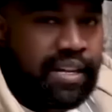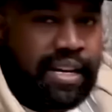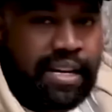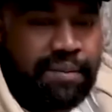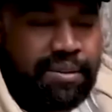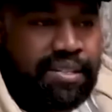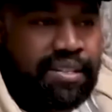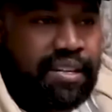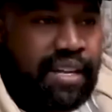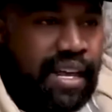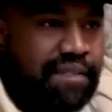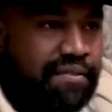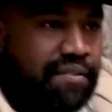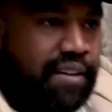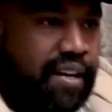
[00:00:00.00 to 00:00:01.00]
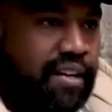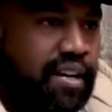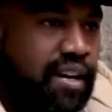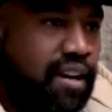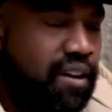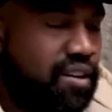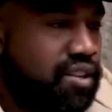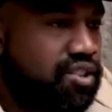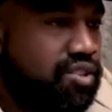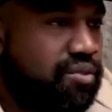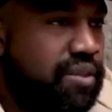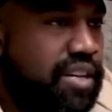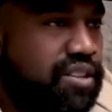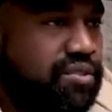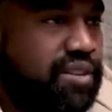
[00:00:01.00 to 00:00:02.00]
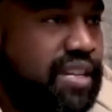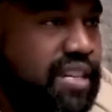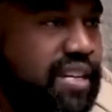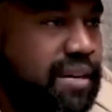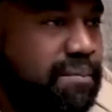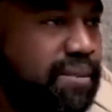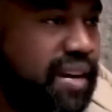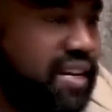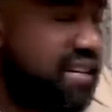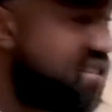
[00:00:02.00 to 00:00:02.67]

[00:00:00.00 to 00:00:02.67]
that he was left with on his 2020 campaign,